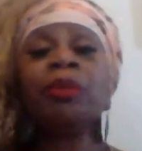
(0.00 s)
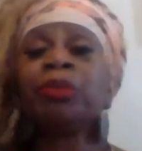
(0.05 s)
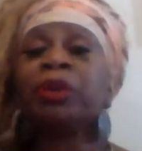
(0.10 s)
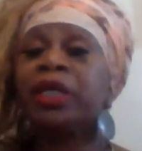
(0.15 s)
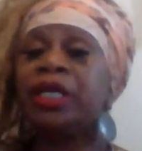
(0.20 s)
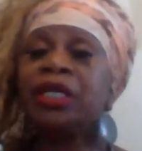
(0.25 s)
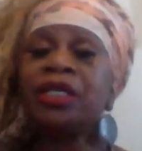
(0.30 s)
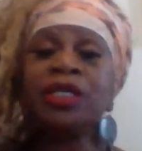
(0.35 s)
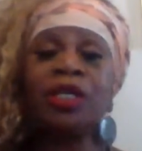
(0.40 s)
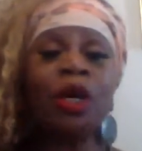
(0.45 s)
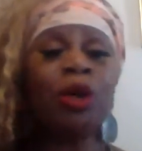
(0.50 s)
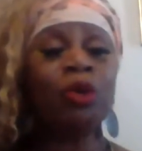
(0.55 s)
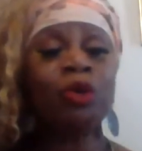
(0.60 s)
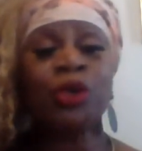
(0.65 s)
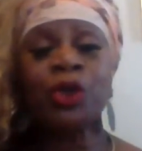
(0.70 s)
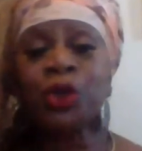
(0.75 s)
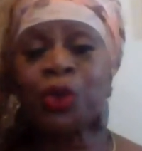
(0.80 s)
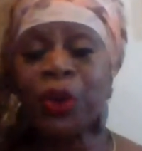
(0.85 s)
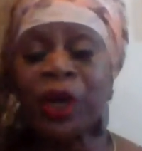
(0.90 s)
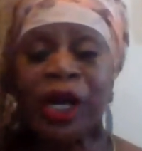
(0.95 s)
Please don't
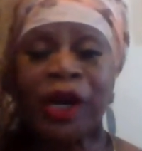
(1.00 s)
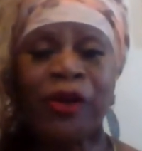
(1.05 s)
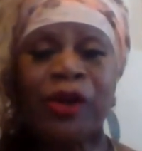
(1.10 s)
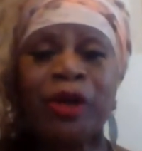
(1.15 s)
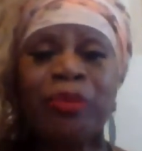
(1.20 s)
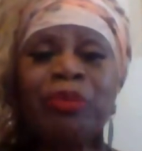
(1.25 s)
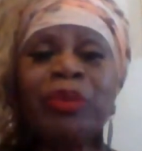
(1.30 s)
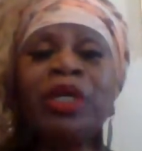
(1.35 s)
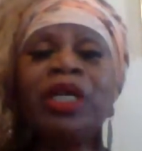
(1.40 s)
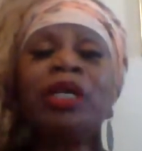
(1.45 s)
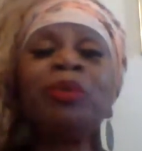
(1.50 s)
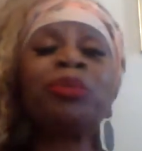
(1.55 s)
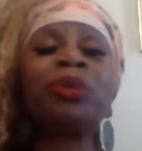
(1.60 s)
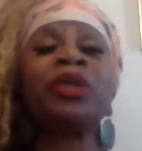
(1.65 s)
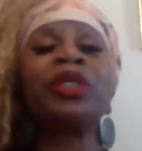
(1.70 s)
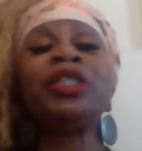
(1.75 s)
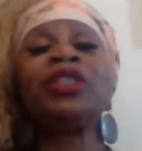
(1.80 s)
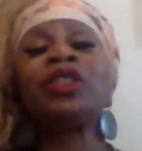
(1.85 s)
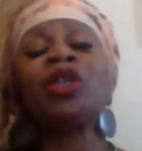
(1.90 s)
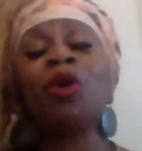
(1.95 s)
swear at me.
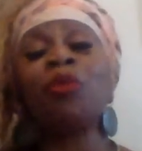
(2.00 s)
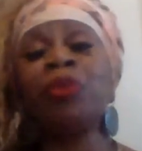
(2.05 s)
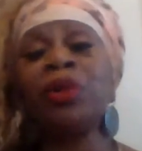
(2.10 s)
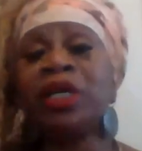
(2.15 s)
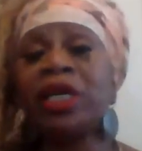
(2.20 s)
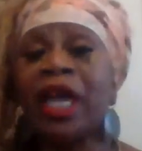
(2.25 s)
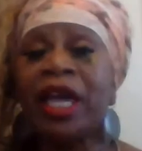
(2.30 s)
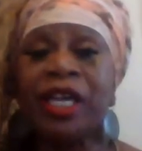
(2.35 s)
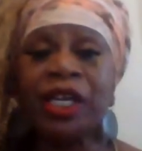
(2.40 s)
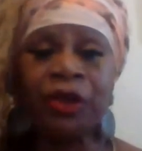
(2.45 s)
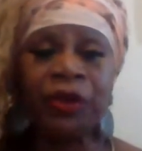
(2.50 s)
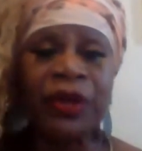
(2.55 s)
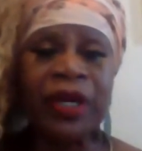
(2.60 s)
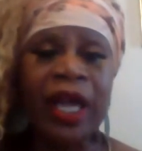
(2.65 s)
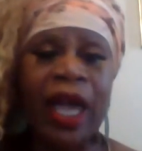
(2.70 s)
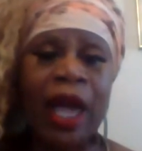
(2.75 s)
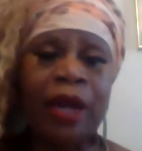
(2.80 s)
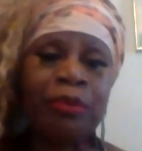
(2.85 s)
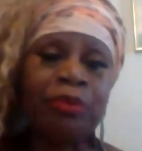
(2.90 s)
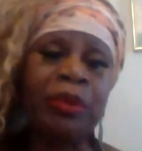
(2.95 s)
Please don't be
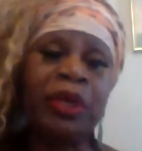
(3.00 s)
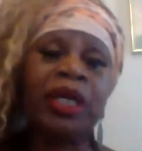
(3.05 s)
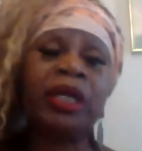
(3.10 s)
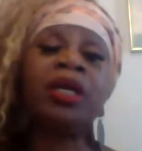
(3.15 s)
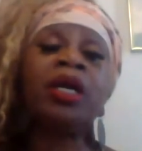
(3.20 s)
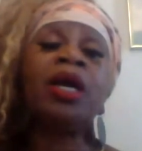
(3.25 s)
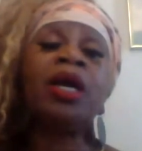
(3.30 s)
angry at me.